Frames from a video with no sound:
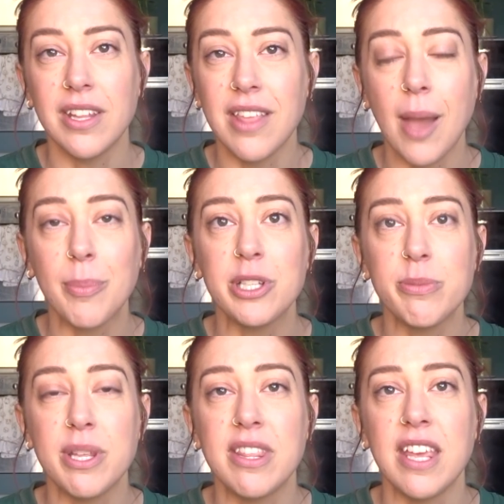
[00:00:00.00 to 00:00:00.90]
He's happy to
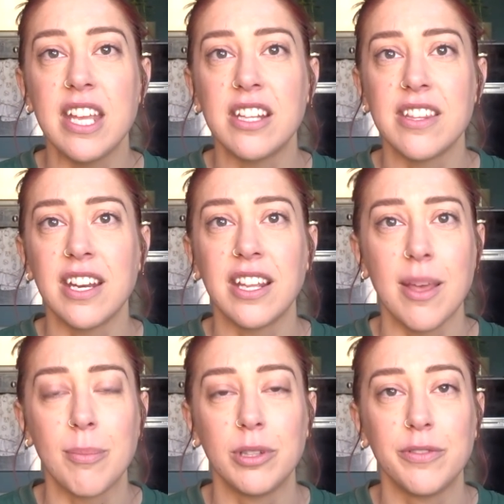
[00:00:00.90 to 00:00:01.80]
be seen as an
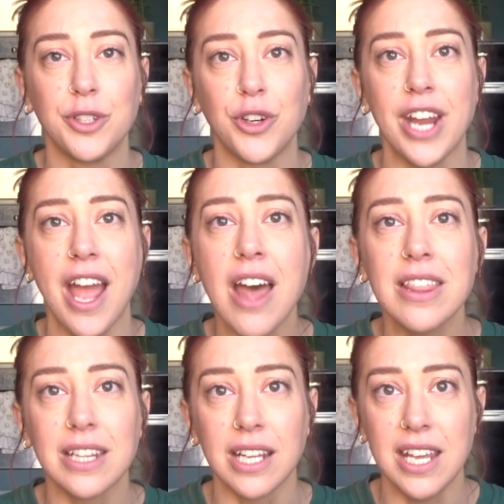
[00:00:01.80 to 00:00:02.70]
example of a great
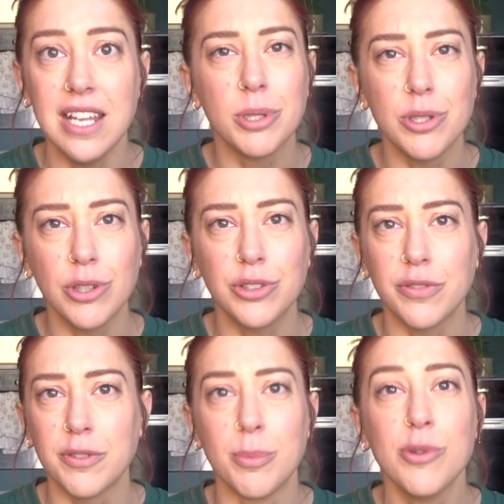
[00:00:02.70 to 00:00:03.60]
athlete, but not
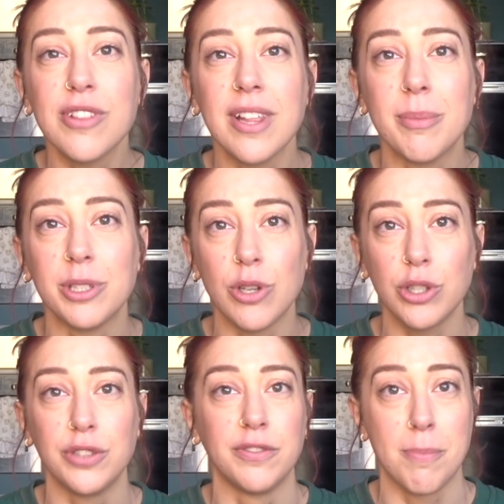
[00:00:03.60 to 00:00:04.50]
of a Muslim and
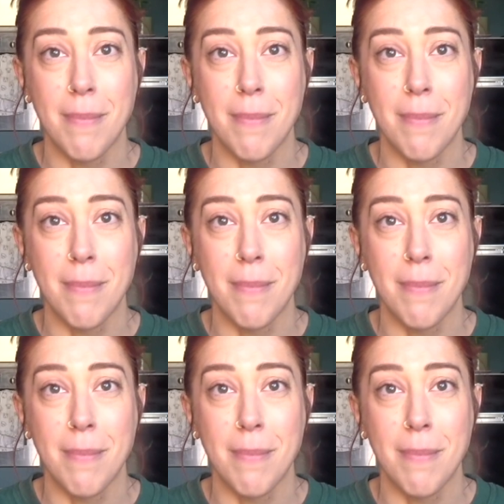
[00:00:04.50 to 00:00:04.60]
not of a